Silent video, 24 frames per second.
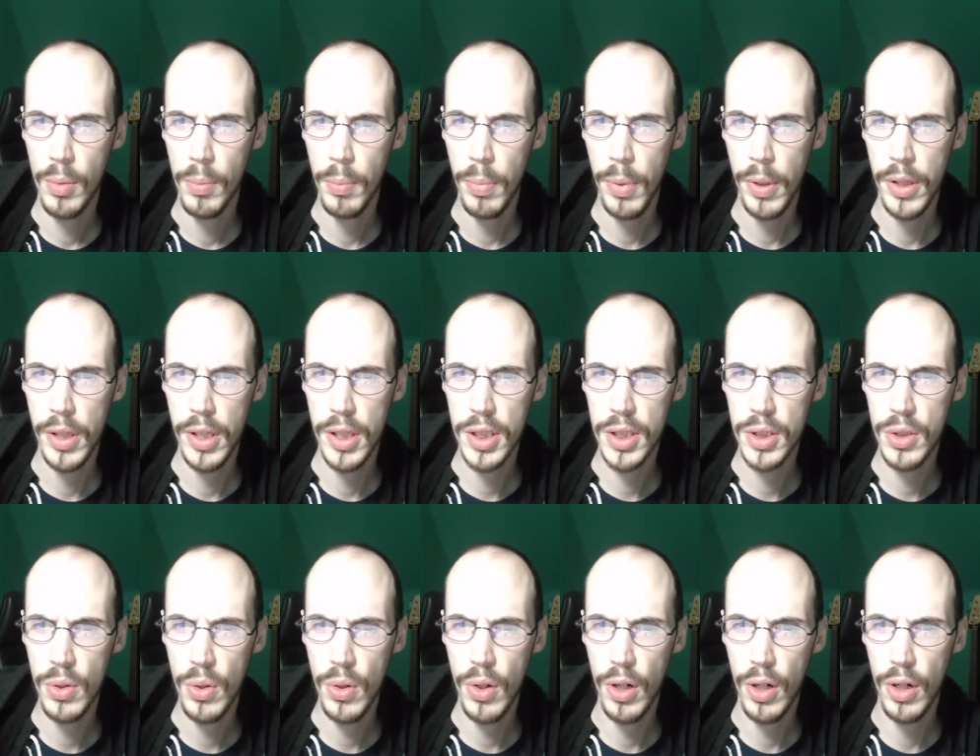But this
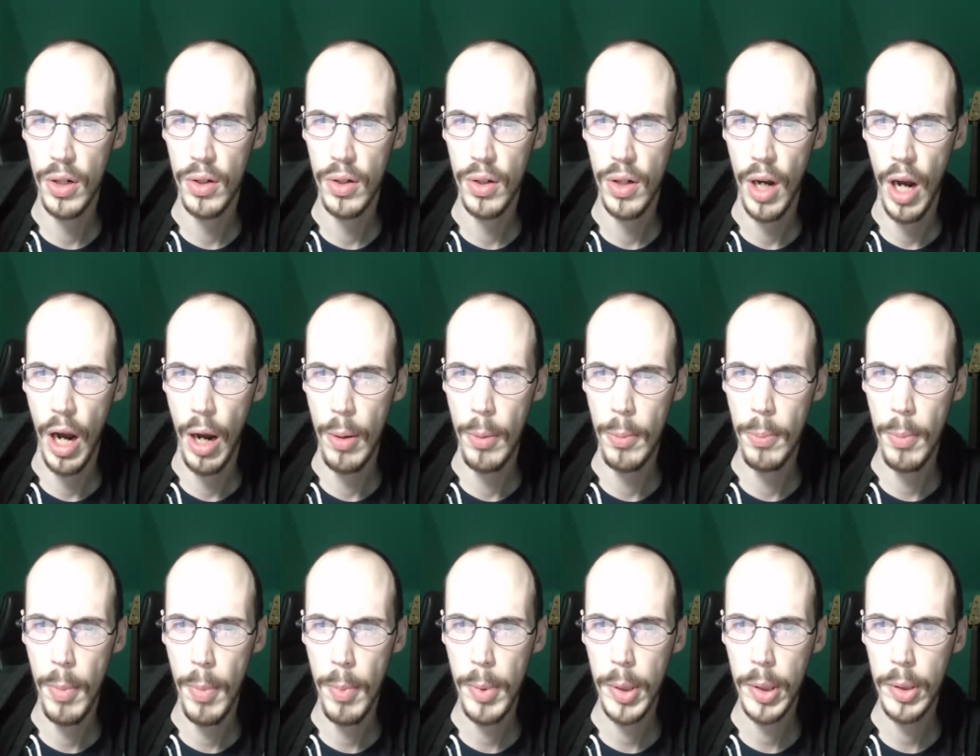door, I
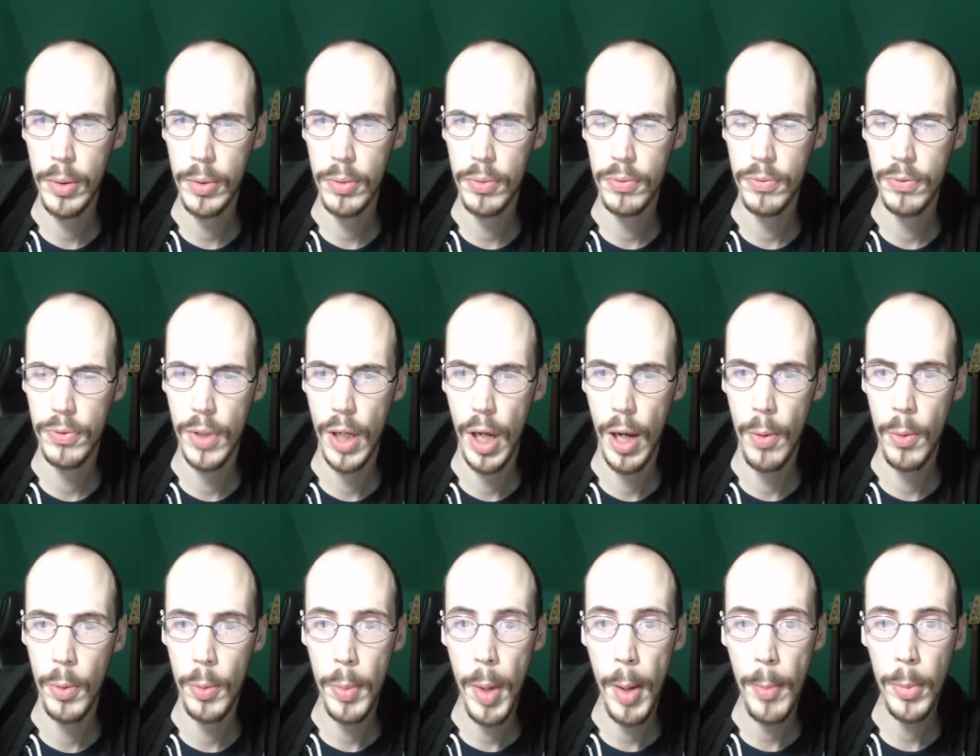
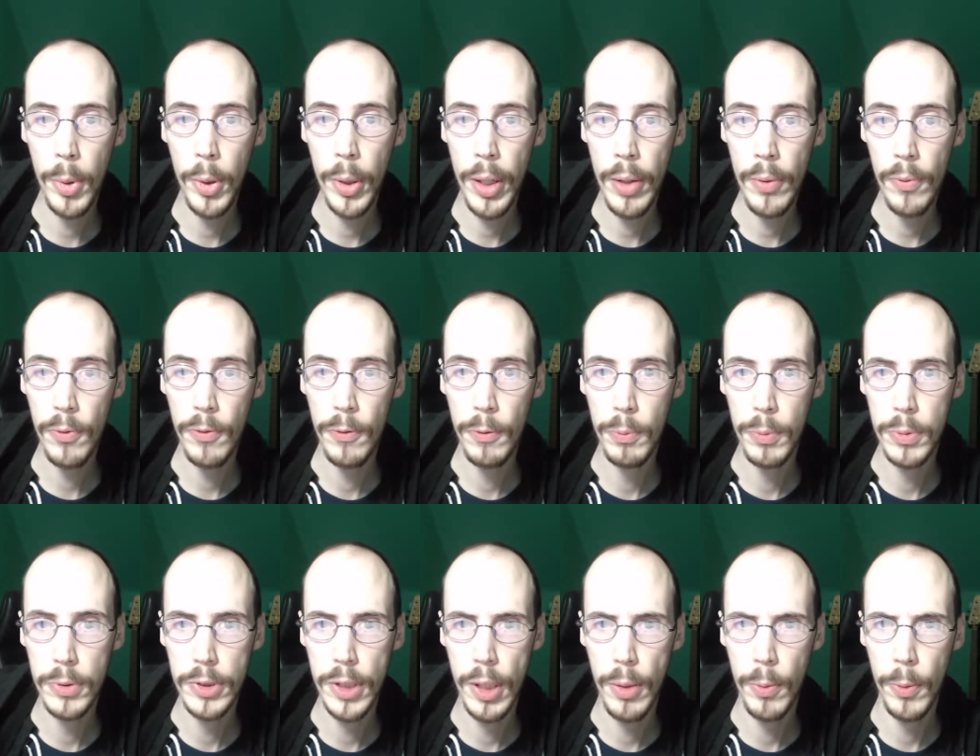remember it from
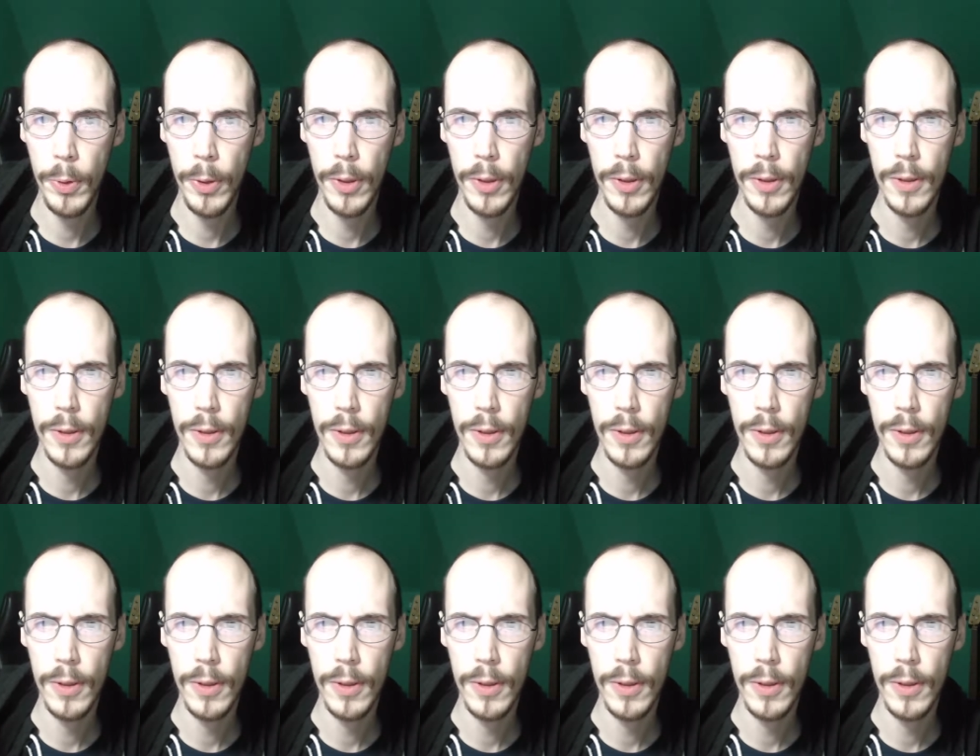somewhere.